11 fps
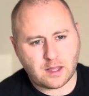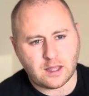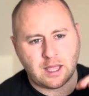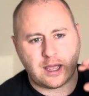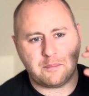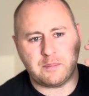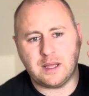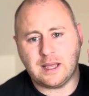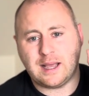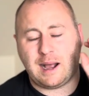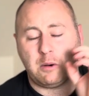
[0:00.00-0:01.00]

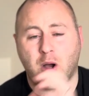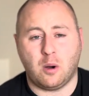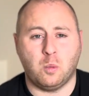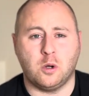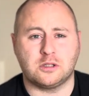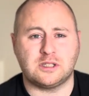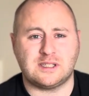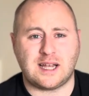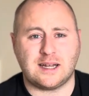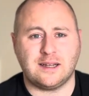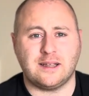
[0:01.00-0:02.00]
our hot water
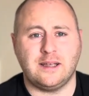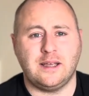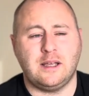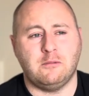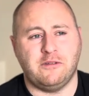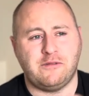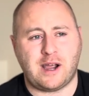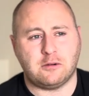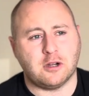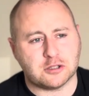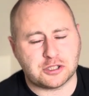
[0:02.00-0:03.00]
tank, we've now
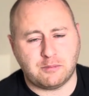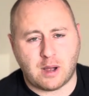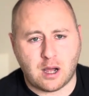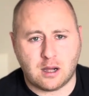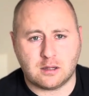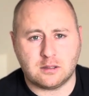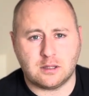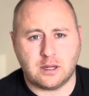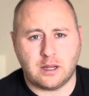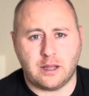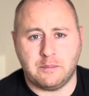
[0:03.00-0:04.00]
got smart
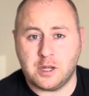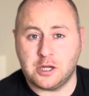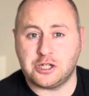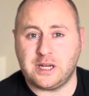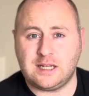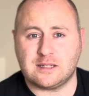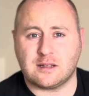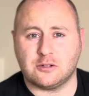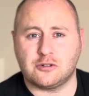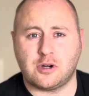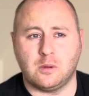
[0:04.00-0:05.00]
immersion heater
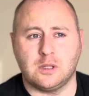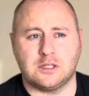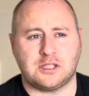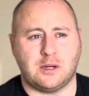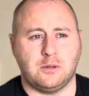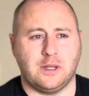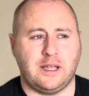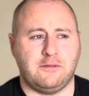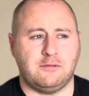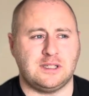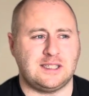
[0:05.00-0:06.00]
controller, so that
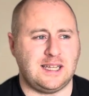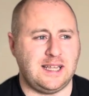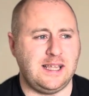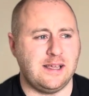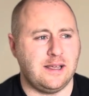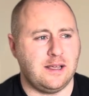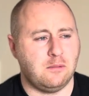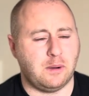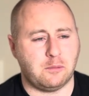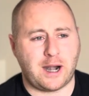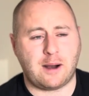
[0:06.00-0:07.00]
if we see
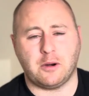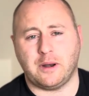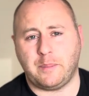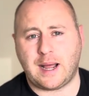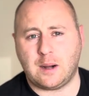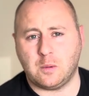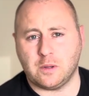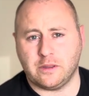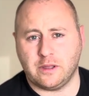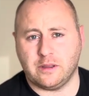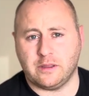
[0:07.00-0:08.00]
when we're out and about
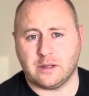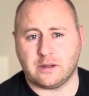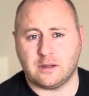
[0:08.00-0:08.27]
that